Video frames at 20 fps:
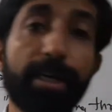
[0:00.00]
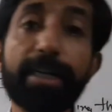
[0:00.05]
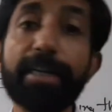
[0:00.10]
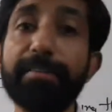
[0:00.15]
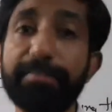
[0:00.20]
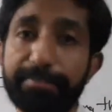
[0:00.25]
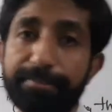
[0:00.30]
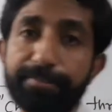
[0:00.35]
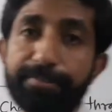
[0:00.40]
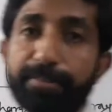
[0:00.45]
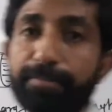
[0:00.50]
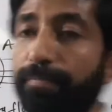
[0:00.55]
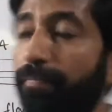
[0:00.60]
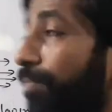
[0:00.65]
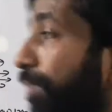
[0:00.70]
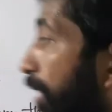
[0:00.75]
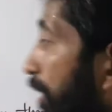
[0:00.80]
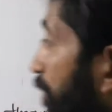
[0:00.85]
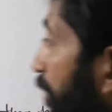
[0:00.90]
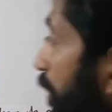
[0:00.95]
if
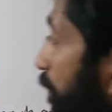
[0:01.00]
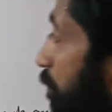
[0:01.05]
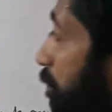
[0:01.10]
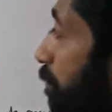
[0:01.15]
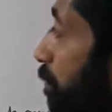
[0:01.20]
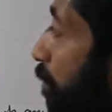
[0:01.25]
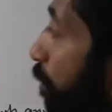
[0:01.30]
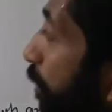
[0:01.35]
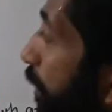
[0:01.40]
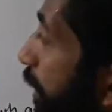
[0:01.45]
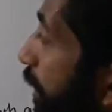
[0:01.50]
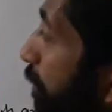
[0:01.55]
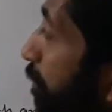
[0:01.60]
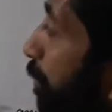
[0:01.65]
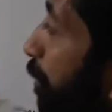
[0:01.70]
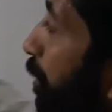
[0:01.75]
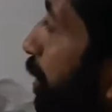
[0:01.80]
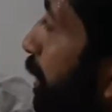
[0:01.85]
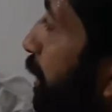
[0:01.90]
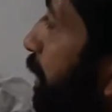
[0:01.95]
the flowing
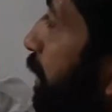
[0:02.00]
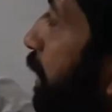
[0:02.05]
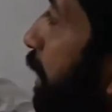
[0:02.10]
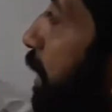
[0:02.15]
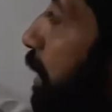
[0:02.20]
bodies, that